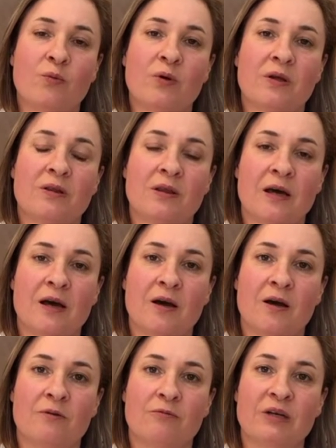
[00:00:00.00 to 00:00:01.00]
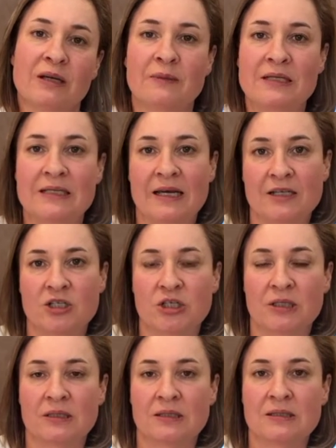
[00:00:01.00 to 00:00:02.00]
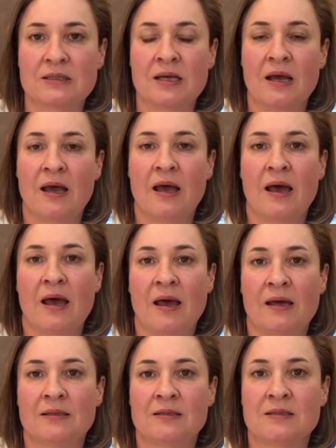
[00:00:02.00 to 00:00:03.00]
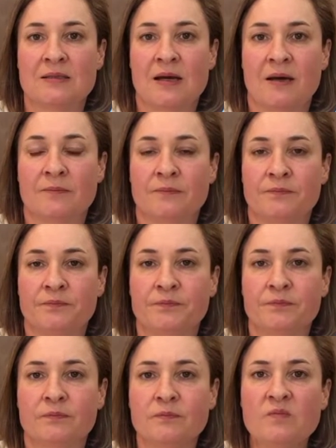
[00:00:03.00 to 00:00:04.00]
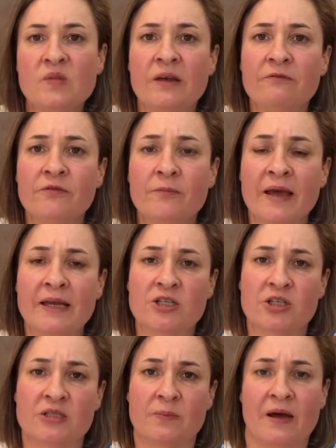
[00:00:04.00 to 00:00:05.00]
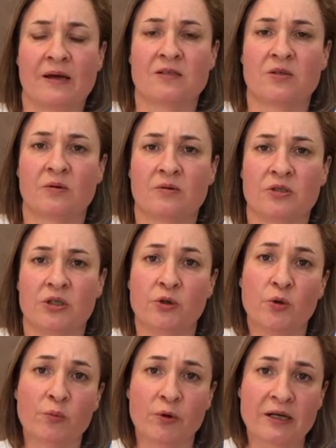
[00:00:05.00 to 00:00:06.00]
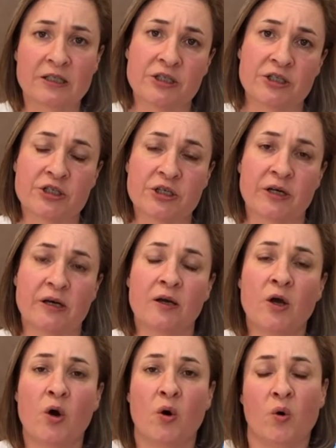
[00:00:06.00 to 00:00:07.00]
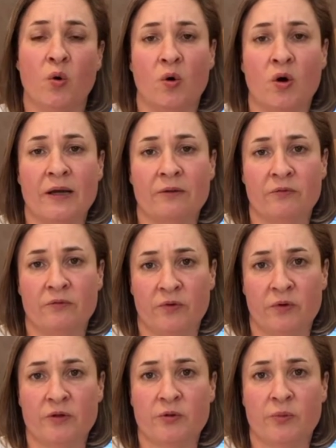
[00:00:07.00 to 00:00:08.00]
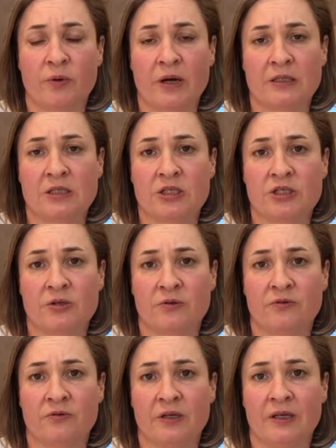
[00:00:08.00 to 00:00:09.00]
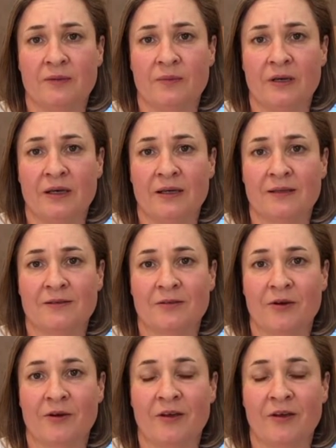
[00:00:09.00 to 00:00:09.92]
with recommendations and information to pass on to your practitioner, or I can refer you to a practitioner if need be. So